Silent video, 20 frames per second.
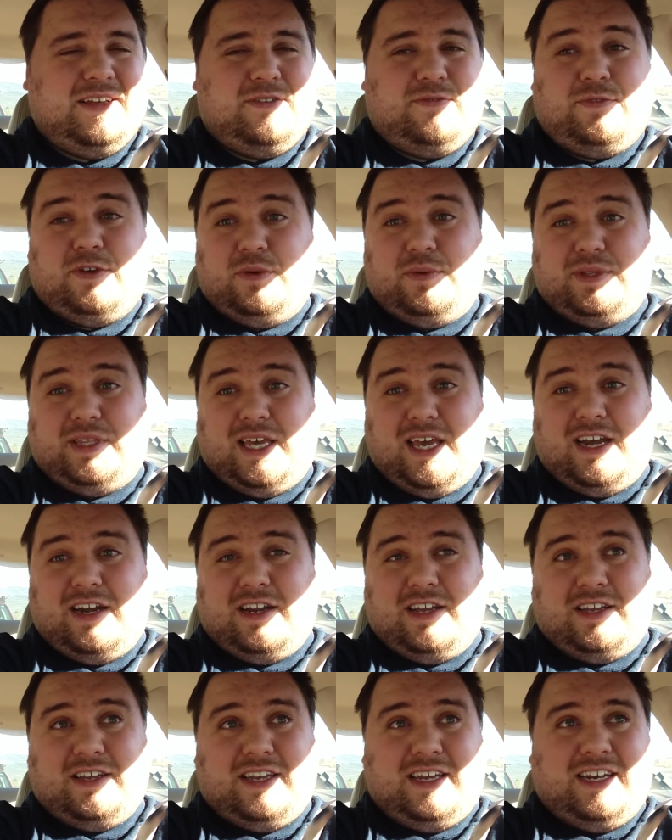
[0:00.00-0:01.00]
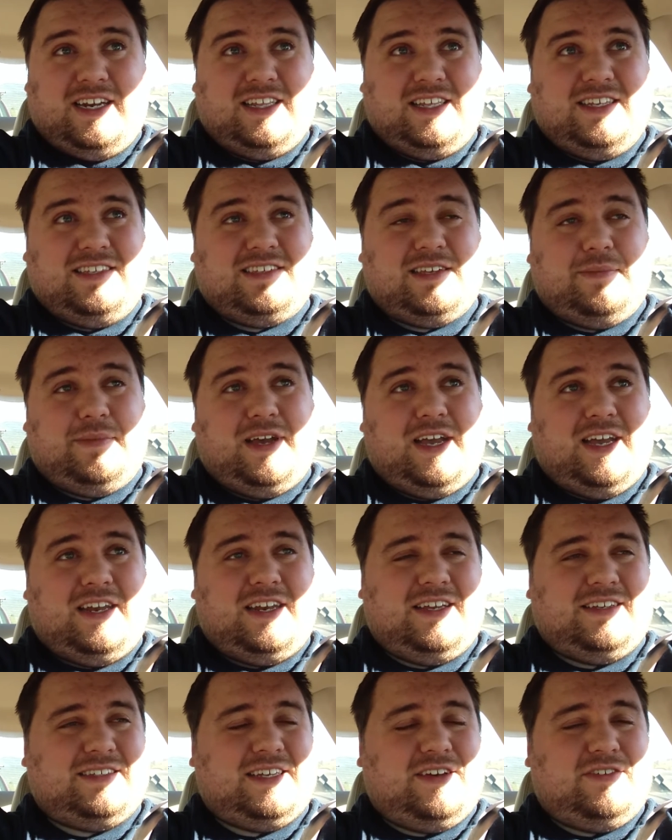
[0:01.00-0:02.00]
fiddle with the editing and at least get my
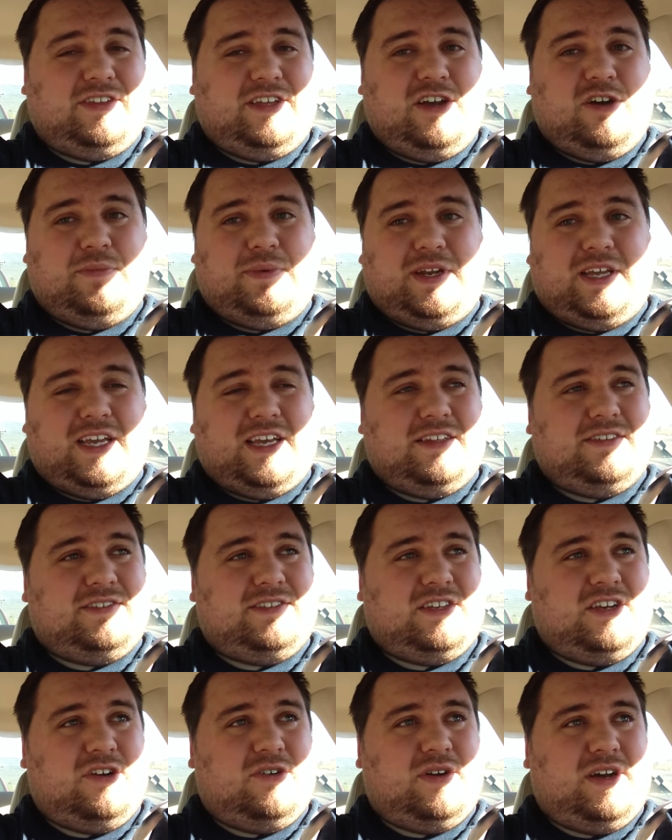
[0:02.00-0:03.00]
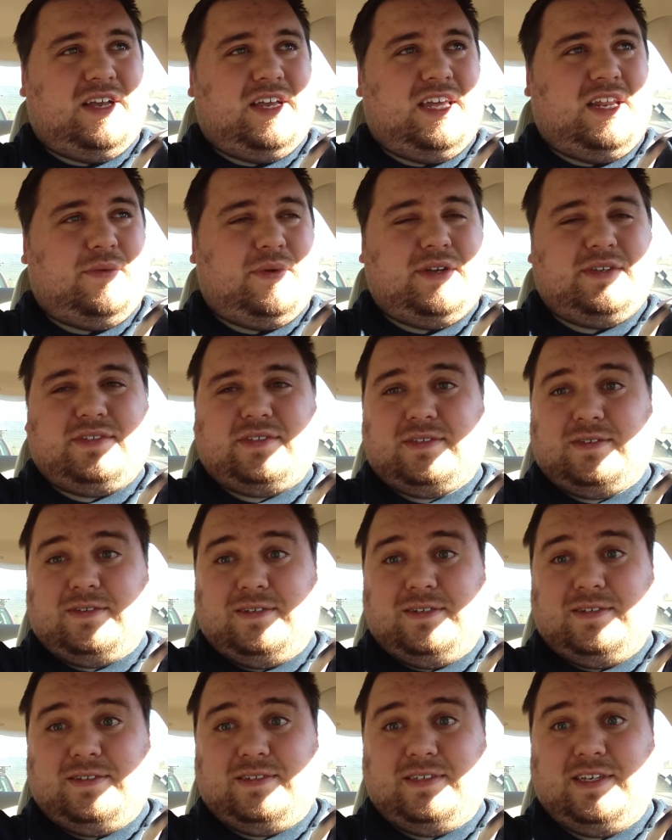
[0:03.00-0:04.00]
ideas out in the open again. So anyways,
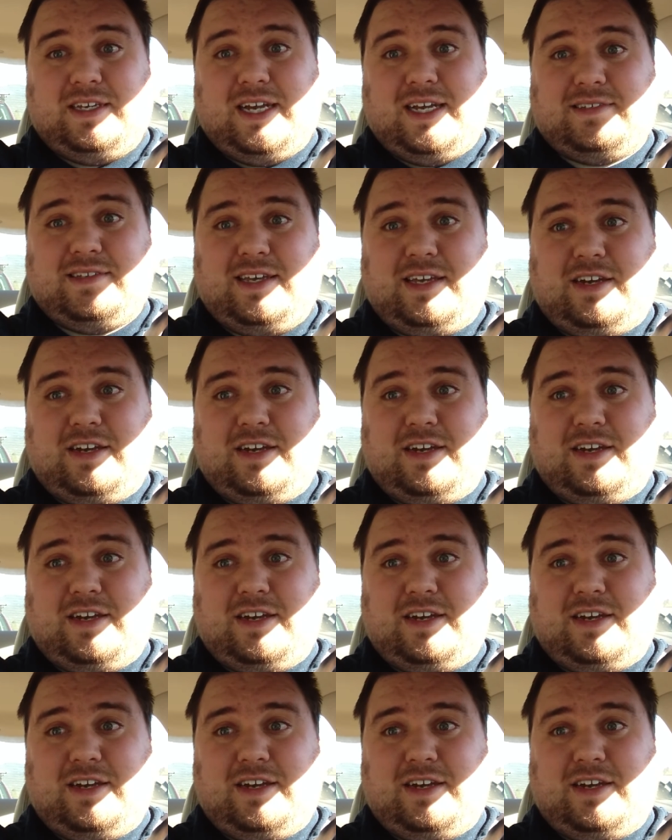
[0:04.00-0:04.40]
see you guys